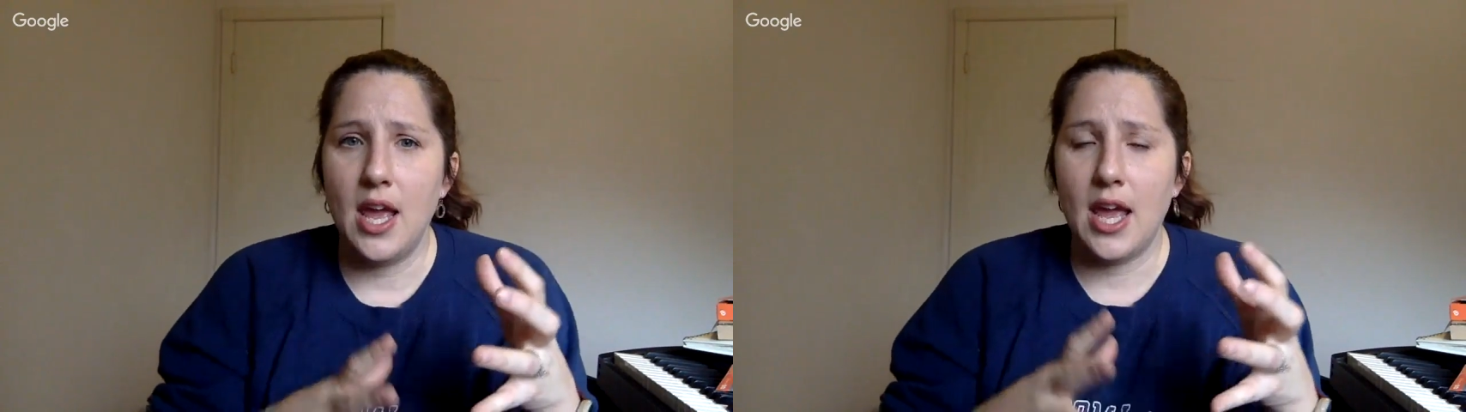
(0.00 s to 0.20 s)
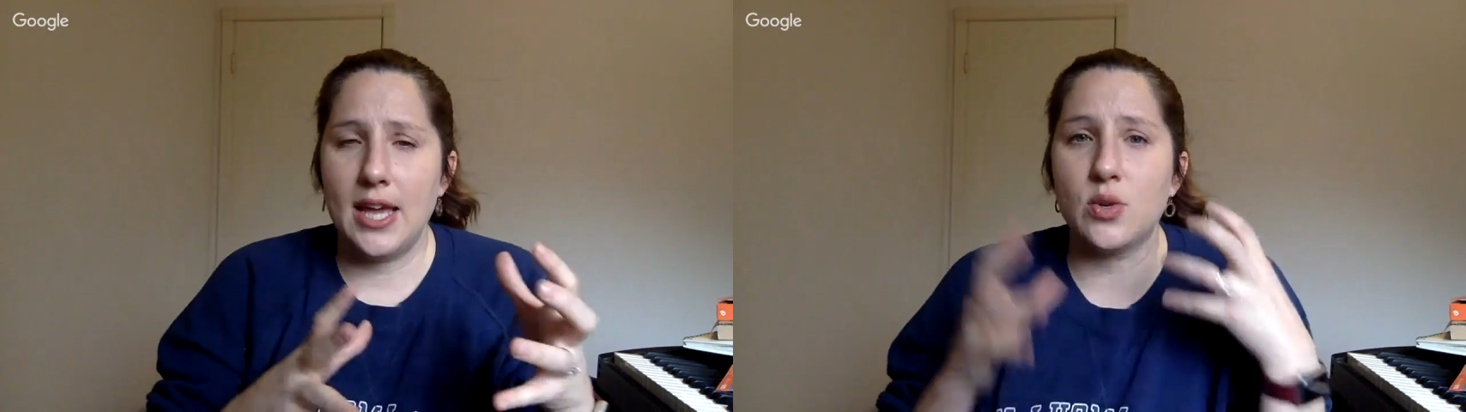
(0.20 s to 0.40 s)

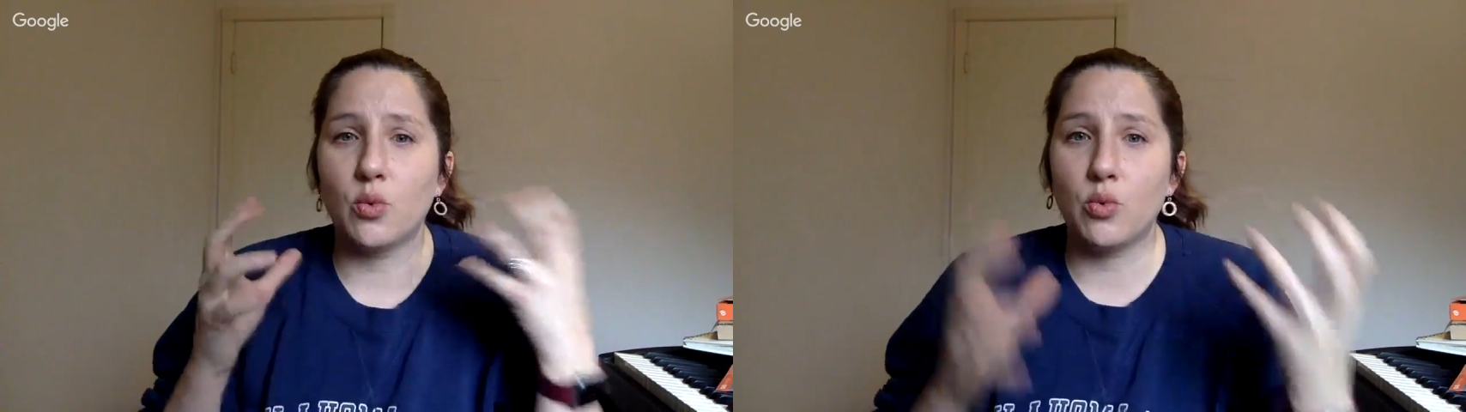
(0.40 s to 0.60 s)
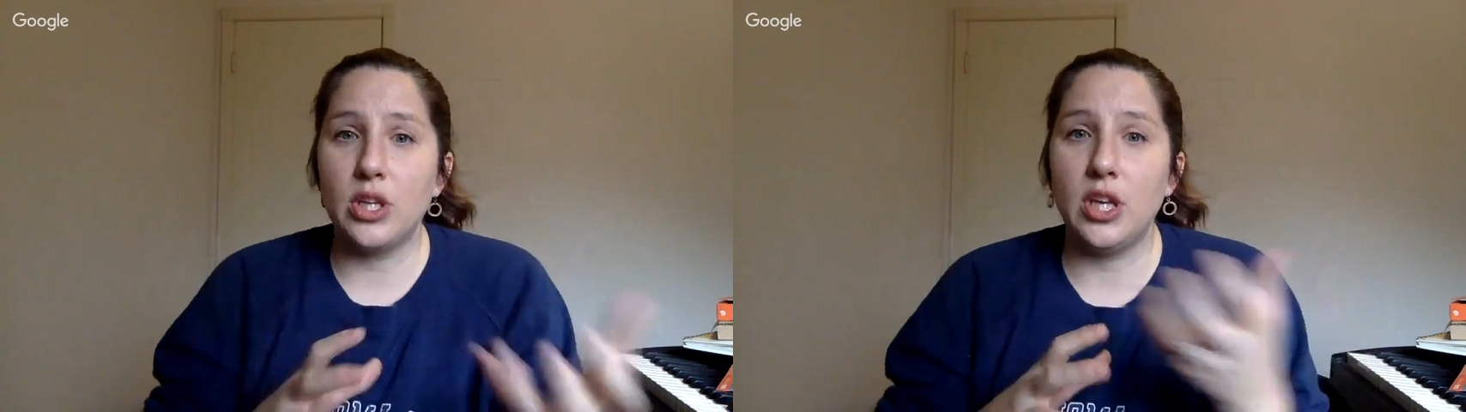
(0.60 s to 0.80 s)
is a
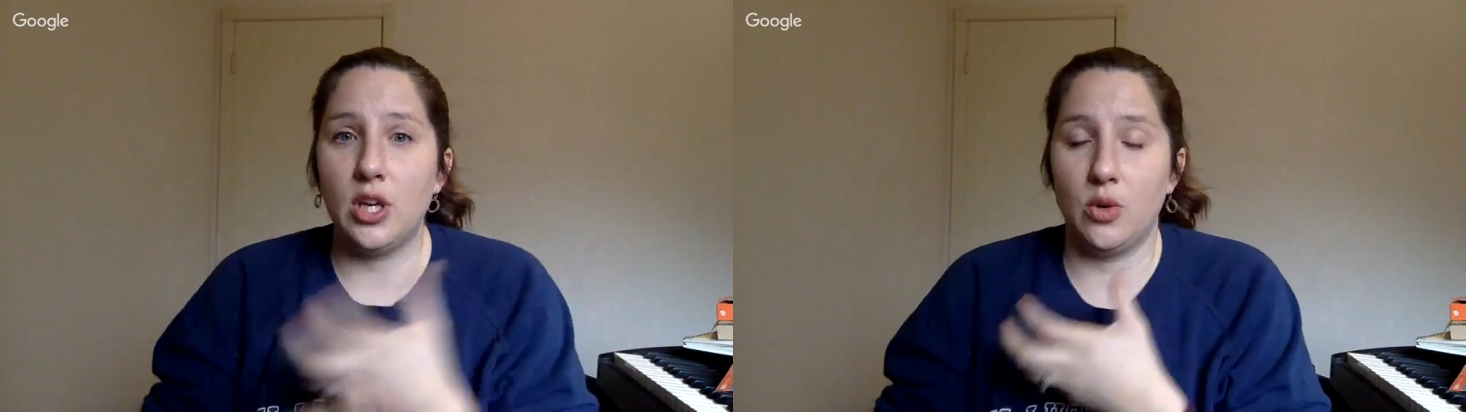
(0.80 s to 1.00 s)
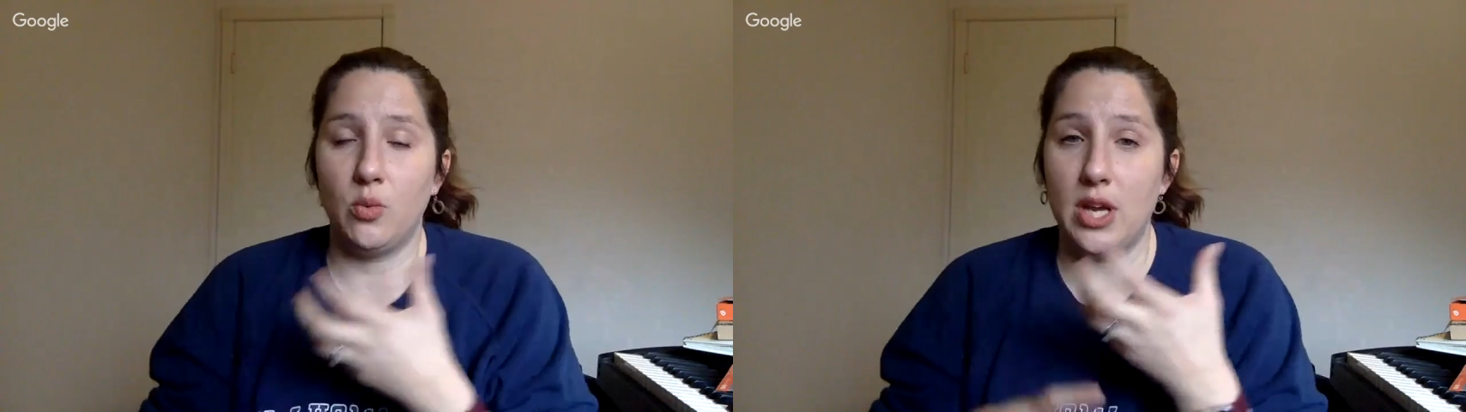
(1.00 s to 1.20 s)
really
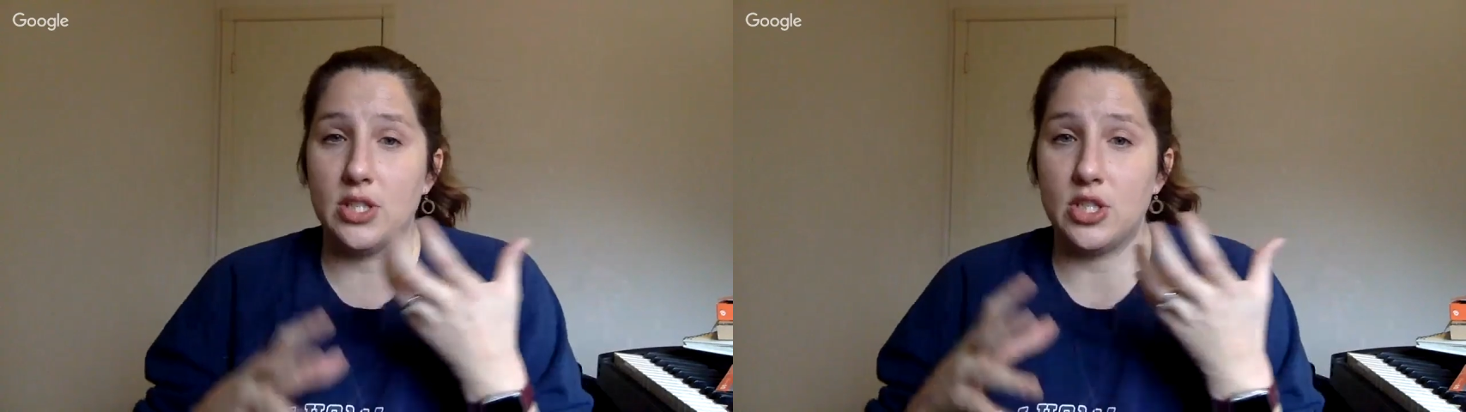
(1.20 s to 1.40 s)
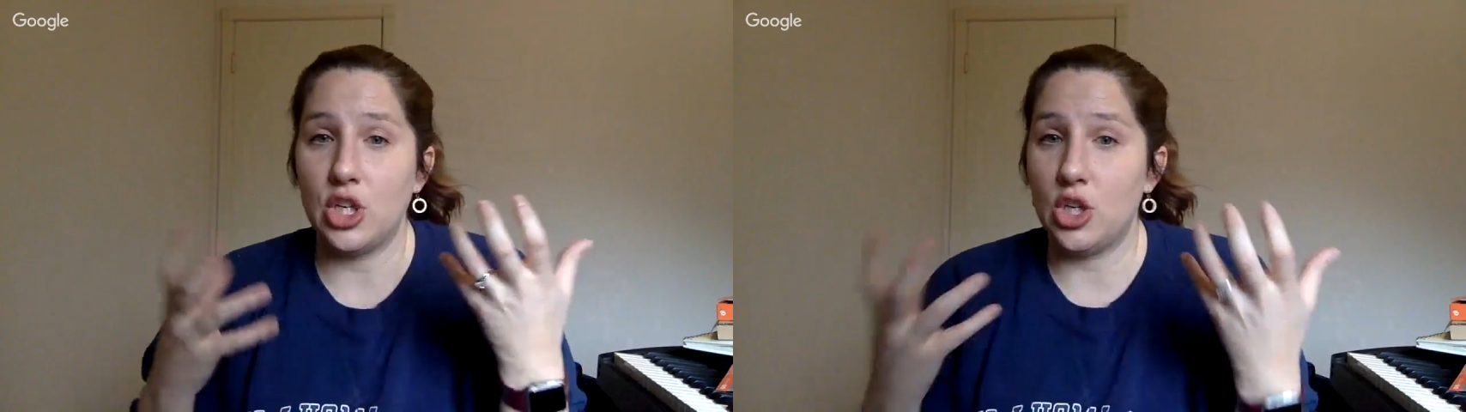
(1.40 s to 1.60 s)
good way
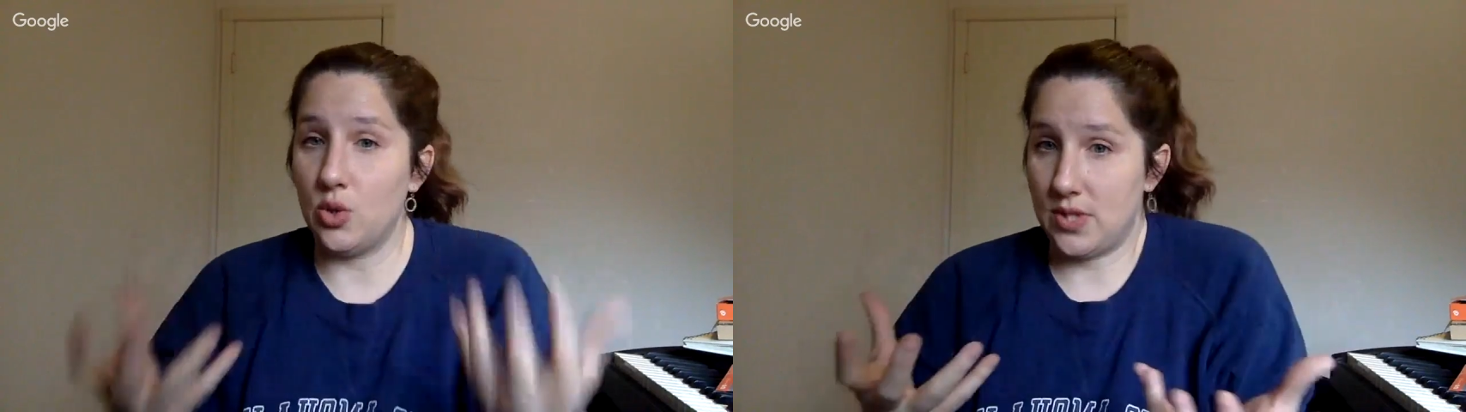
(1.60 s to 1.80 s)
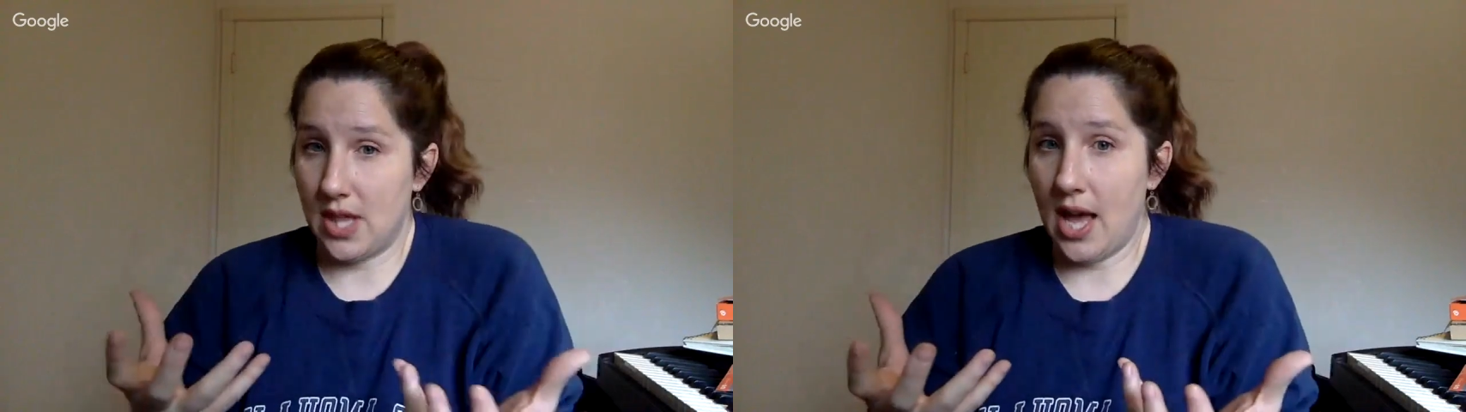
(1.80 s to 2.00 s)
to
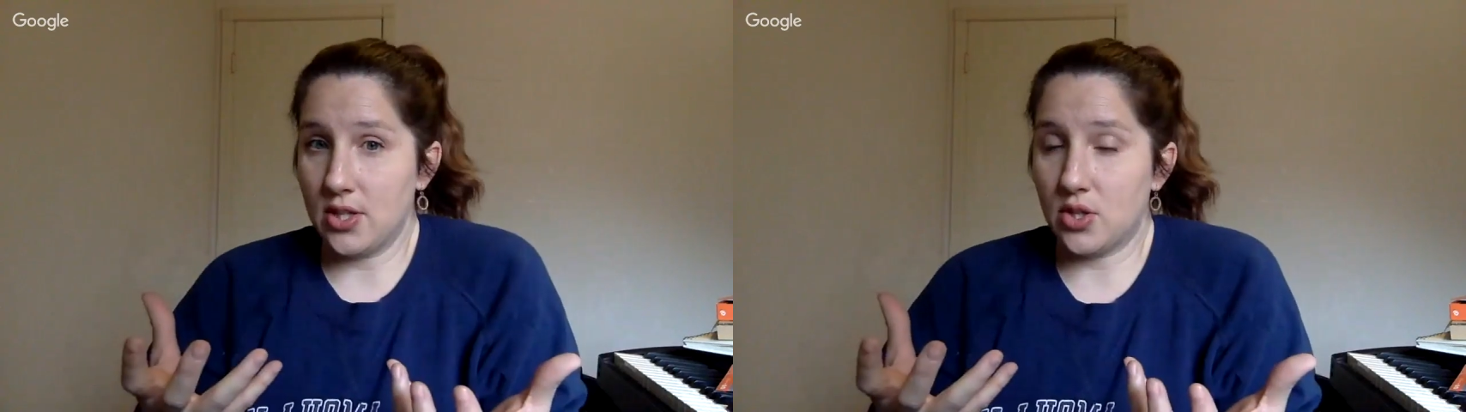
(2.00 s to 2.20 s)
use that.